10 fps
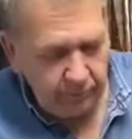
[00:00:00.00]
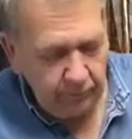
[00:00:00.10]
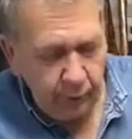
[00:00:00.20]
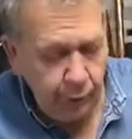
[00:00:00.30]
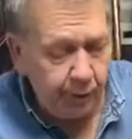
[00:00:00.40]

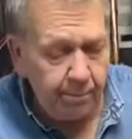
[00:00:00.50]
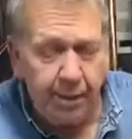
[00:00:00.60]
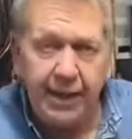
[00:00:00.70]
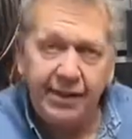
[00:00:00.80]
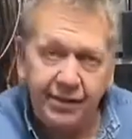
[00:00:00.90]
You can
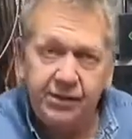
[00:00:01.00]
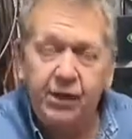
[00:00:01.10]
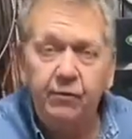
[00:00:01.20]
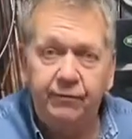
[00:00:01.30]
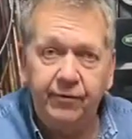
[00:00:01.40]
buy this
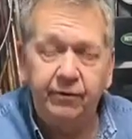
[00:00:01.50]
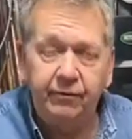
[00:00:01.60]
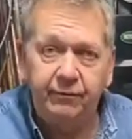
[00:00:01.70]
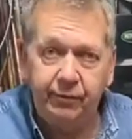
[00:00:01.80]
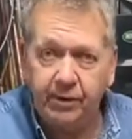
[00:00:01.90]
outfit
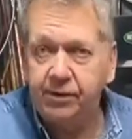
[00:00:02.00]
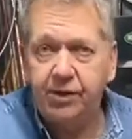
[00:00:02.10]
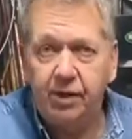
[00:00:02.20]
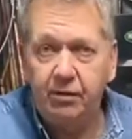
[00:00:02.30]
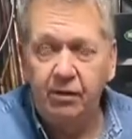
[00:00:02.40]
from us
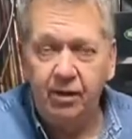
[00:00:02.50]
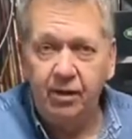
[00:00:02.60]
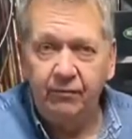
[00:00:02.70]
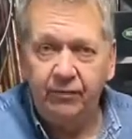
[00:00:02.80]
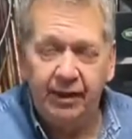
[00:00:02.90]
now
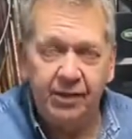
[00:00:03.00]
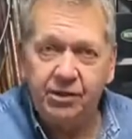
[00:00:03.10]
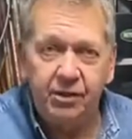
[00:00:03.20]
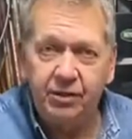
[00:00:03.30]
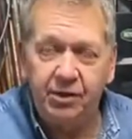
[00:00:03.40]
for less
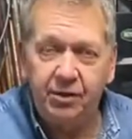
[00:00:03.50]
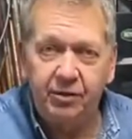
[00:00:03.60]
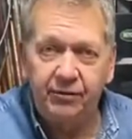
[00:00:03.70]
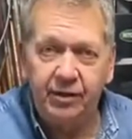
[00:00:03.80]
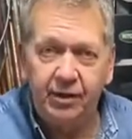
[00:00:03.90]
than a third
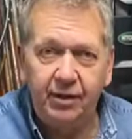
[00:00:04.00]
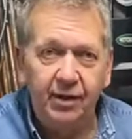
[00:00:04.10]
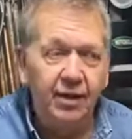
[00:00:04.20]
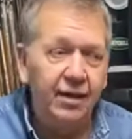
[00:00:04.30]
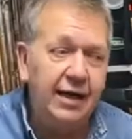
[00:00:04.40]
of that,
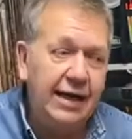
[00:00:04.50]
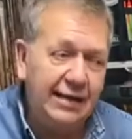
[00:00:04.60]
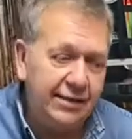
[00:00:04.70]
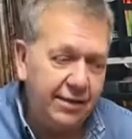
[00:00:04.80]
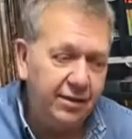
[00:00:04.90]

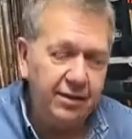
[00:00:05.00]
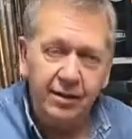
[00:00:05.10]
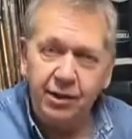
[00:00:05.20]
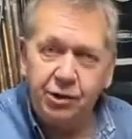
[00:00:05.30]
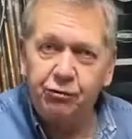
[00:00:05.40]
and
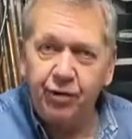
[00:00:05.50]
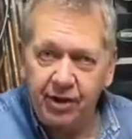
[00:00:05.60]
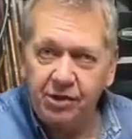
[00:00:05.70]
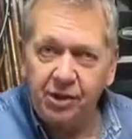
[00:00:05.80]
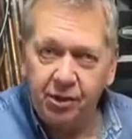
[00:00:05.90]
it's ready
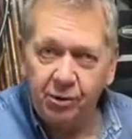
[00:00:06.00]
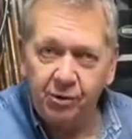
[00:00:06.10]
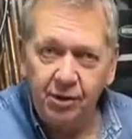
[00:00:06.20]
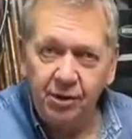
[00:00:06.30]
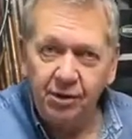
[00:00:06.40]
to go
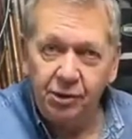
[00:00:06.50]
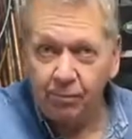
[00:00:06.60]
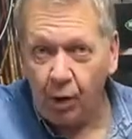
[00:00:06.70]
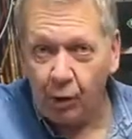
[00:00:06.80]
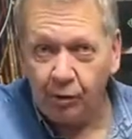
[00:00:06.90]

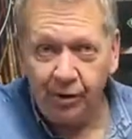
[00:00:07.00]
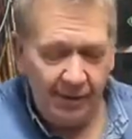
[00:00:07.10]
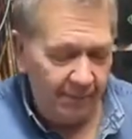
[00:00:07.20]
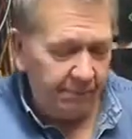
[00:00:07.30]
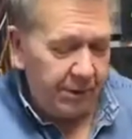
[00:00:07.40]
tomorrow.
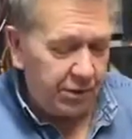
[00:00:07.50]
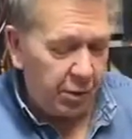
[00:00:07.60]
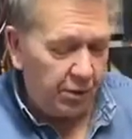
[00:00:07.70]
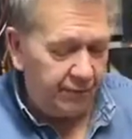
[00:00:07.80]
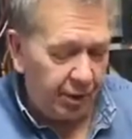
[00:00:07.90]

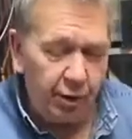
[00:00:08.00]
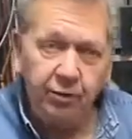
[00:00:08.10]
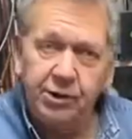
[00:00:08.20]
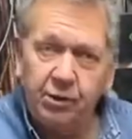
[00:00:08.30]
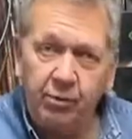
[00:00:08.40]
So if you log
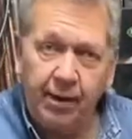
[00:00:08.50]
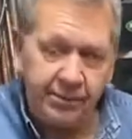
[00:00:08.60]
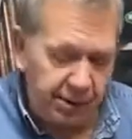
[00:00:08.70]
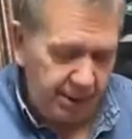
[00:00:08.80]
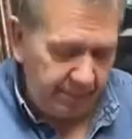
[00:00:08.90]
on to our
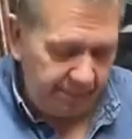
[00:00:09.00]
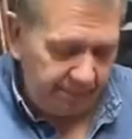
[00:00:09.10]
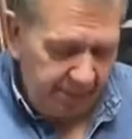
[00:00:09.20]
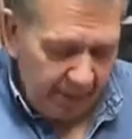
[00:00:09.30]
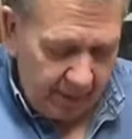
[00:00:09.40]
website,
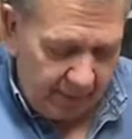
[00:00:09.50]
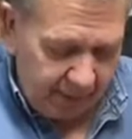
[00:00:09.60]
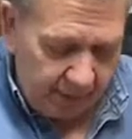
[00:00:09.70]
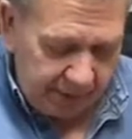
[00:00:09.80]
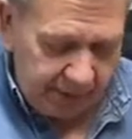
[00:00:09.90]
have a
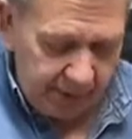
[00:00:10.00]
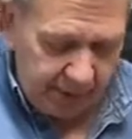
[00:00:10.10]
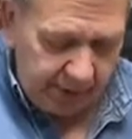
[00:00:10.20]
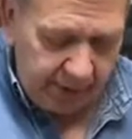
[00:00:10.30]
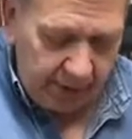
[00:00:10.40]
look, see
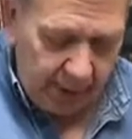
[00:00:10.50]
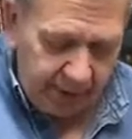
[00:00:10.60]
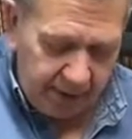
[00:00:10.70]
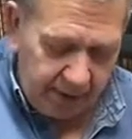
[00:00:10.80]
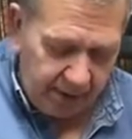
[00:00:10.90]
under the
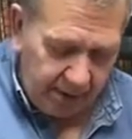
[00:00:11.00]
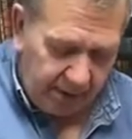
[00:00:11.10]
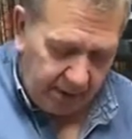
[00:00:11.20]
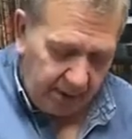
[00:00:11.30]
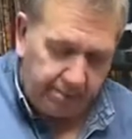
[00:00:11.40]
Hardy
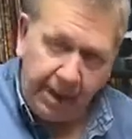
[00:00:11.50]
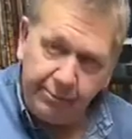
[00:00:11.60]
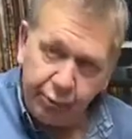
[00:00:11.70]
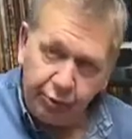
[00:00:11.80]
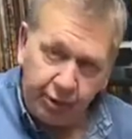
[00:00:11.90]

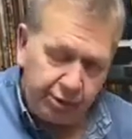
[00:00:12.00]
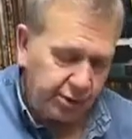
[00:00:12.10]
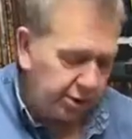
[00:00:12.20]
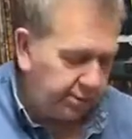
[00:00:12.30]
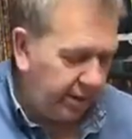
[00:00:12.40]
bamboo rods or
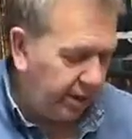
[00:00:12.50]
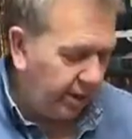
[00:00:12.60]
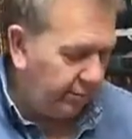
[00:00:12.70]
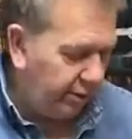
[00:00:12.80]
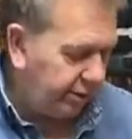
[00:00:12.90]
split
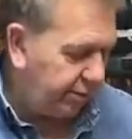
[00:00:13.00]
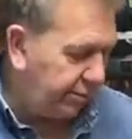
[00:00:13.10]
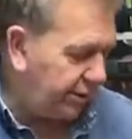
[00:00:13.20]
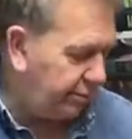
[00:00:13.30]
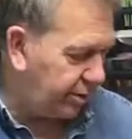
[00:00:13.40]
cane rods,
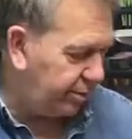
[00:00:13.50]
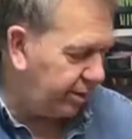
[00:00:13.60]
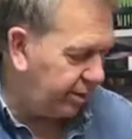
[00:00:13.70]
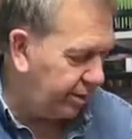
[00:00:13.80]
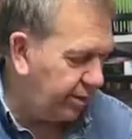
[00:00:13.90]
depending on which
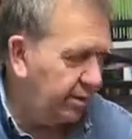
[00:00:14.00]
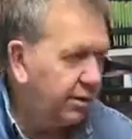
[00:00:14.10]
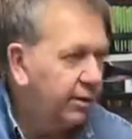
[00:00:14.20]
part of the